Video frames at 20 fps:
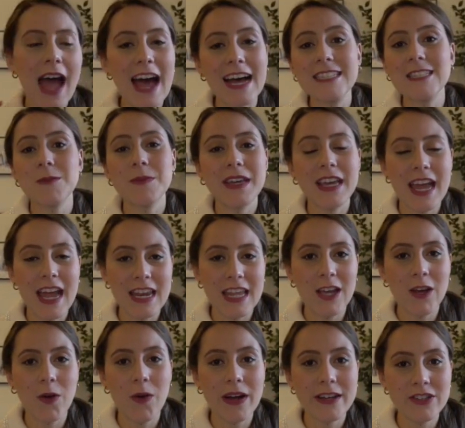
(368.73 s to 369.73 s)
Ask me any
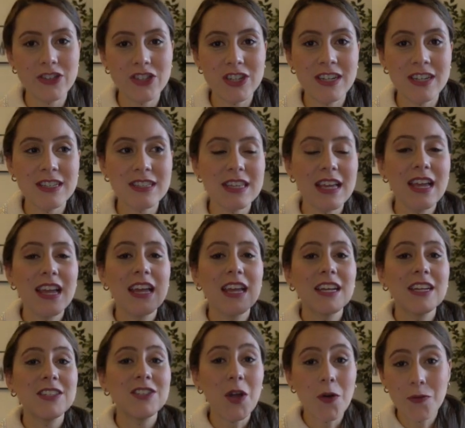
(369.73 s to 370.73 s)
questions.
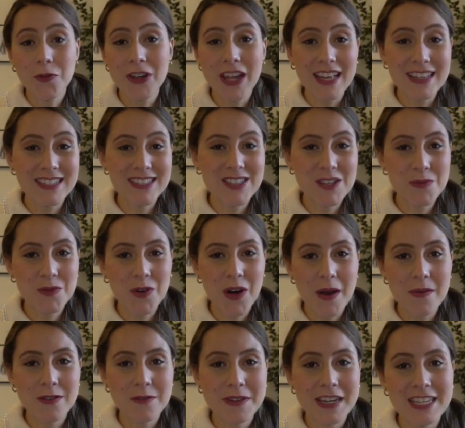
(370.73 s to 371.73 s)
Don't forget to
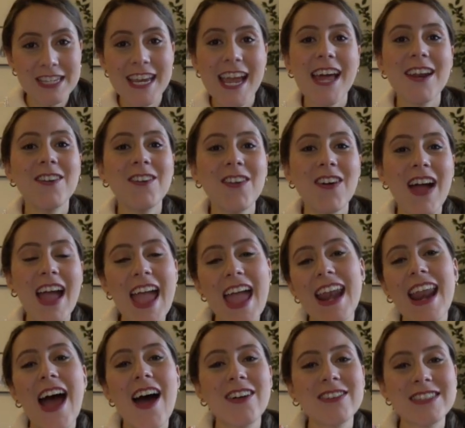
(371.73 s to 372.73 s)
subscribe to my channel,
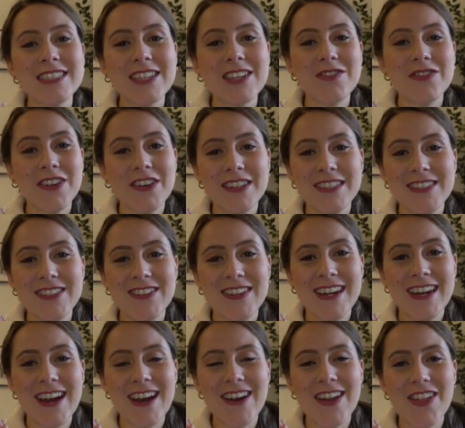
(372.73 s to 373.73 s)
and I'll see you very soon
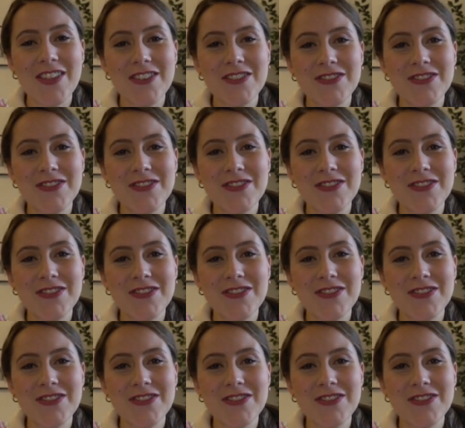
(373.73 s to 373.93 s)
in another